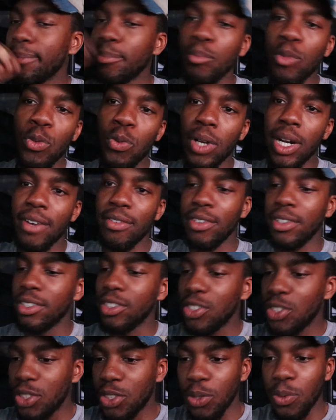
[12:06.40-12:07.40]
Whatever.
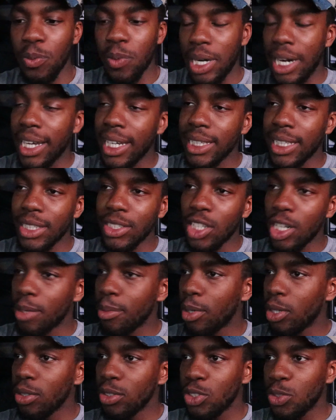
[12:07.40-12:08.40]
So when I get the
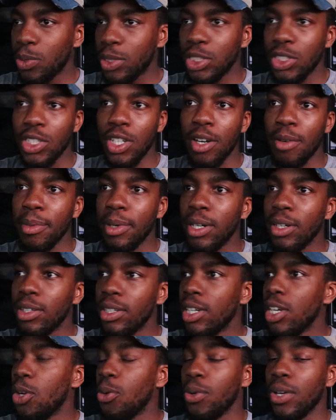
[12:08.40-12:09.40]
turbo, switch the turbo,
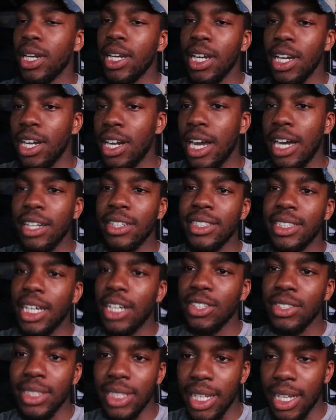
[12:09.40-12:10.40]
we're gonna hear how it
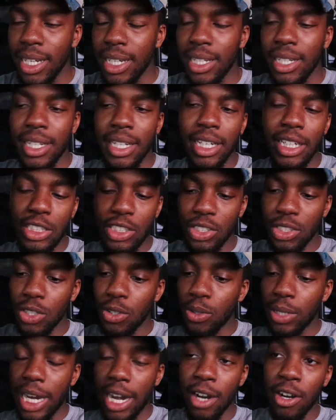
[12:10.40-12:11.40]
sounds then, because you know
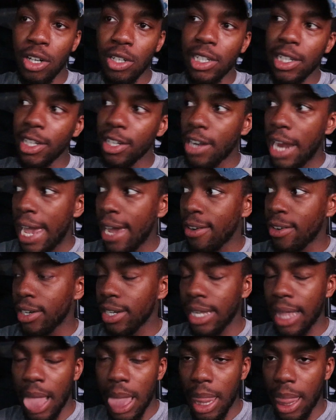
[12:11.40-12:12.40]
Garrett
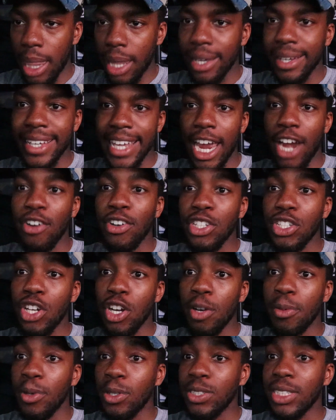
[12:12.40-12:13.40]

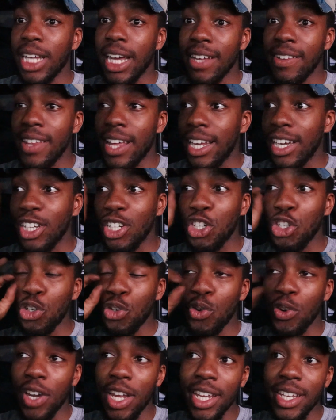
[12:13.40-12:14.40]
turbos have that
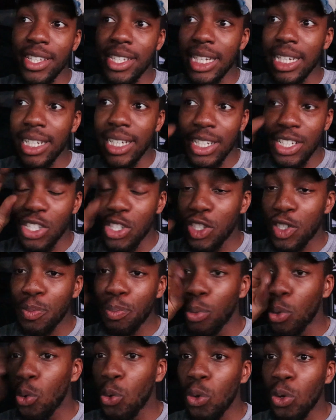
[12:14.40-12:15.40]
crazy
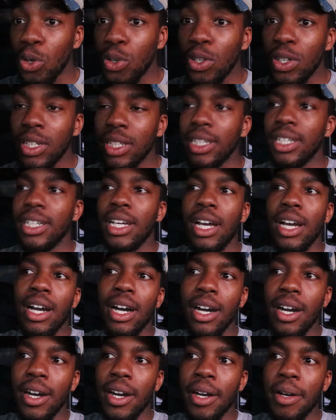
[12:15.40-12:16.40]
spool,
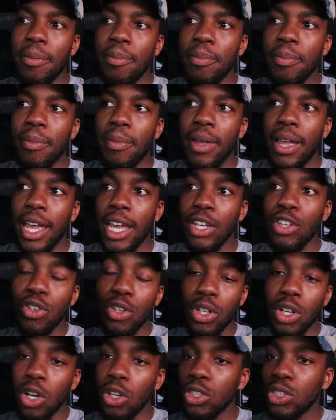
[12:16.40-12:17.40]
and you
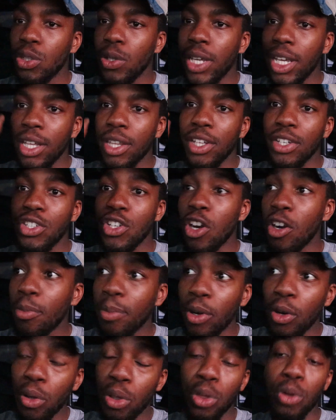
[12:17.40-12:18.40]
can also hear the
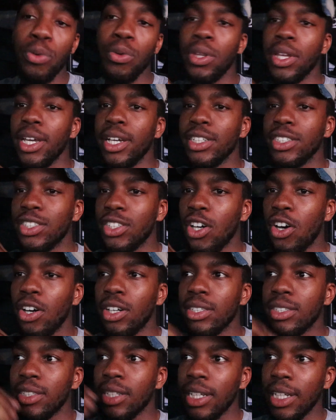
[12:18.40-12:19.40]
turbo through the
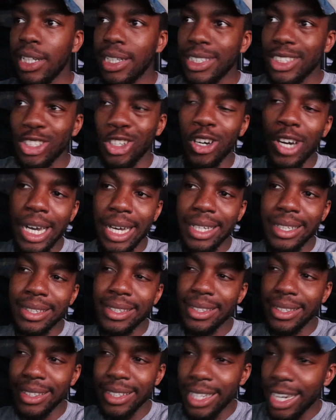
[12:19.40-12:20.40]
exhaust. So I
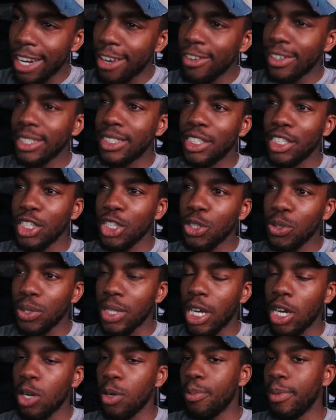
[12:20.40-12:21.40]
guarantee you
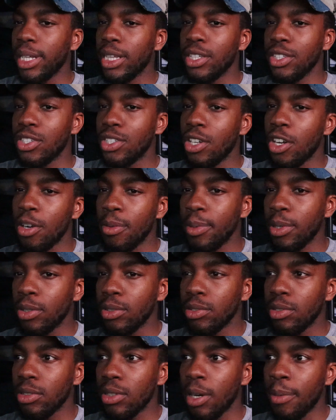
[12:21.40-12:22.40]
that will make
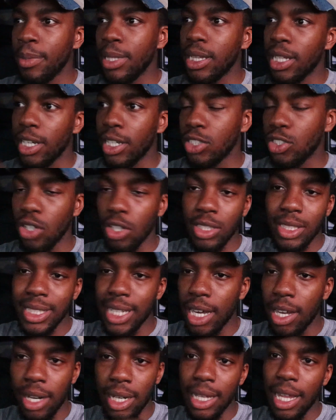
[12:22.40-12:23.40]
the exhaust
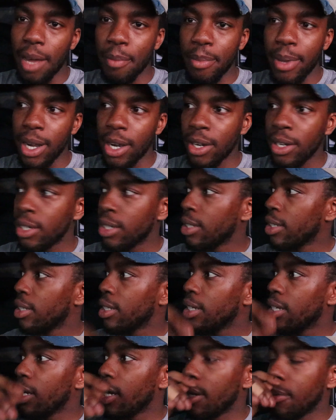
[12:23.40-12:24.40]
sound a lot better.
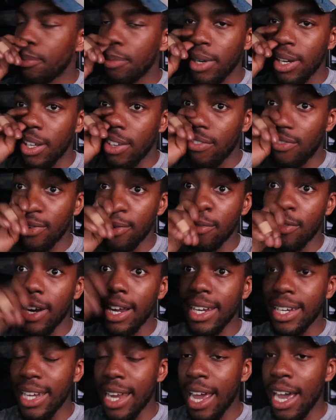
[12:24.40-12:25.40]
But from
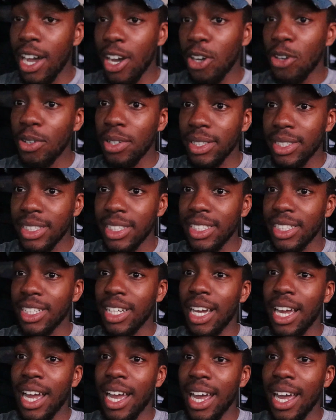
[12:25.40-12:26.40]
right now,
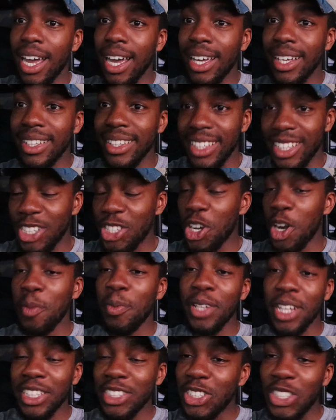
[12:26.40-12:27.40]
the turbo
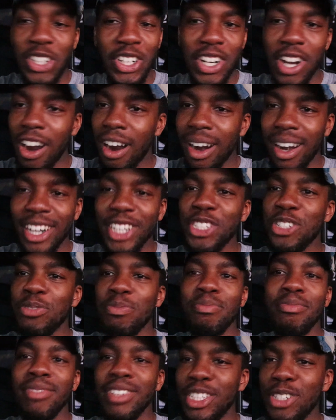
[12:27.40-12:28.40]
that's on the car is
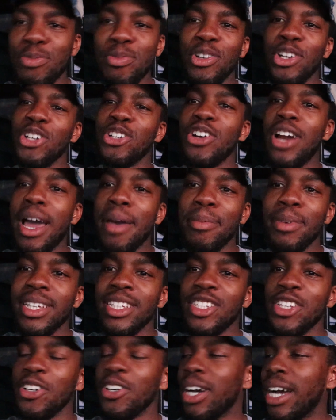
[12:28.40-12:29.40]
pretty crappy.
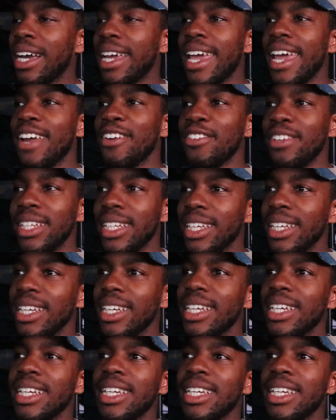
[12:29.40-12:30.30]
So I can't really.